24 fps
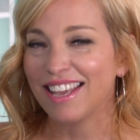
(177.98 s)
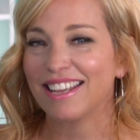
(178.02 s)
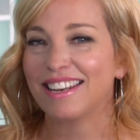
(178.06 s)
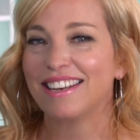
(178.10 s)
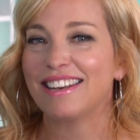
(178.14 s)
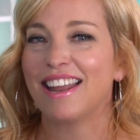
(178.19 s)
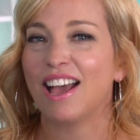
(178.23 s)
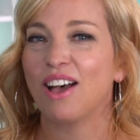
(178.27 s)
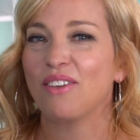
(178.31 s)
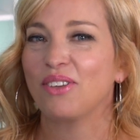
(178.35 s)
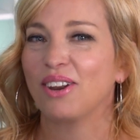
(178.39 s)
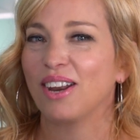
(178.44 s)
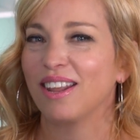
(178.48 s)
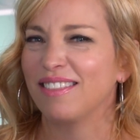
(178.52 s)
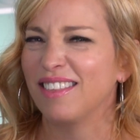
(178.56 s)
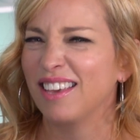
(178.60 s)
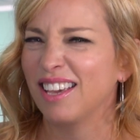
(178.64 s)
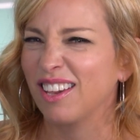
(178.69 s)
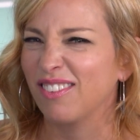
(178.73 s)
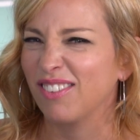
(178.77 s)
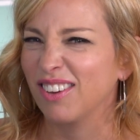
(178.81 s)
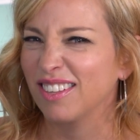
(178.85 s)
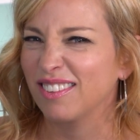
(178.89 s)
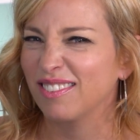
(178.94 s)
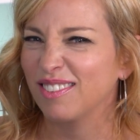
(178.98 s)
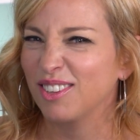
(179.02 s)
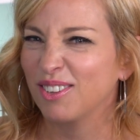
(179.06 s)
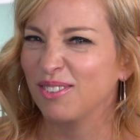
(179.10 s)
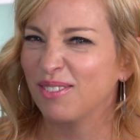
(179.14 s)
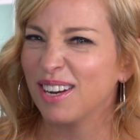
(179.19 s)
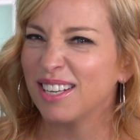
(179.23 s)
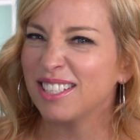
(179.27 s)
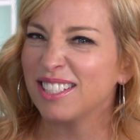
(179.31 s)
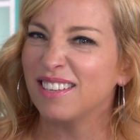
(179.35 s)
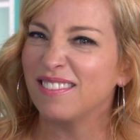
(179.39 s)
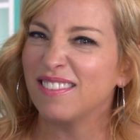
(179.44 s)
Now that I think of it, the
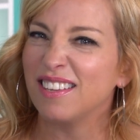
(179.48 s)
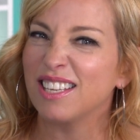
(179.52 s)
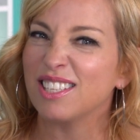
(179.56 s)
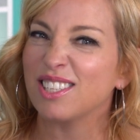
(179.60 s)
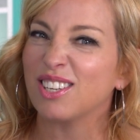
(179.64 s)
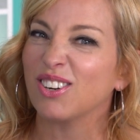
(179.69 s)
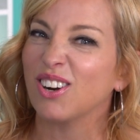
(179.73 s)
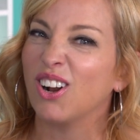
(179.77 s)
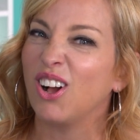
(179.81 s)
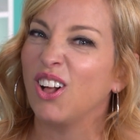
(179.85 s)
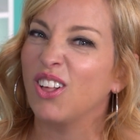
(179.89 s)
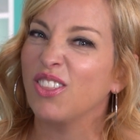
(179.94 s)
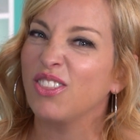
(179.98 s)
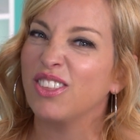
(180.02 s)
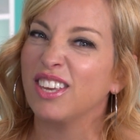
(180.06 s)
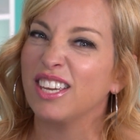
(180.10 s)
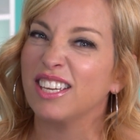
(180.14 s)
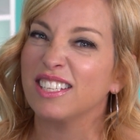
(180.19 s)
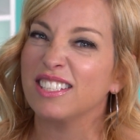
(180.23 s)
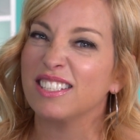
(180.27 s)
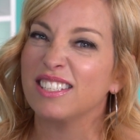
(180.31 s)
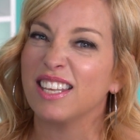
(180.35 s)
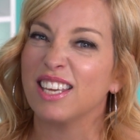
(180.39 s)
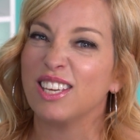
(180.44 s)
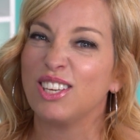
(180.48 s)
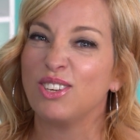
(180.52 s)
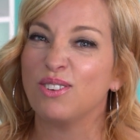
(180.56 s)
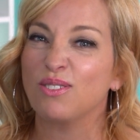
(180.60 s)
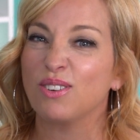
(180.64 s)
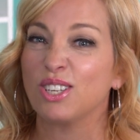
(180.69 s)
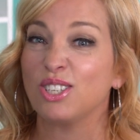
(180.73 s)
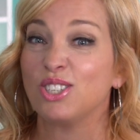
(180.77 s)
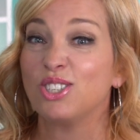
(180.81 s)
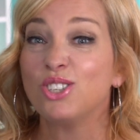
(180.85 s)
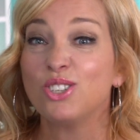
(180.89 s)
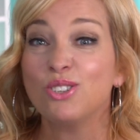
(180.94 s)
rest of these are all things that you
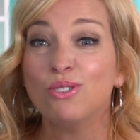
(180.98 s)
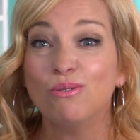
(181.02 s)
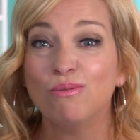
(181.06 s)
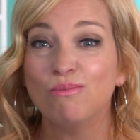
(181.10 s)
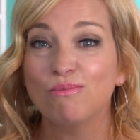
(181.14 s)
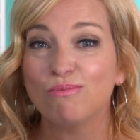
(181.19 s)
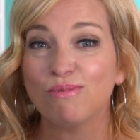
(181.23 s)
can do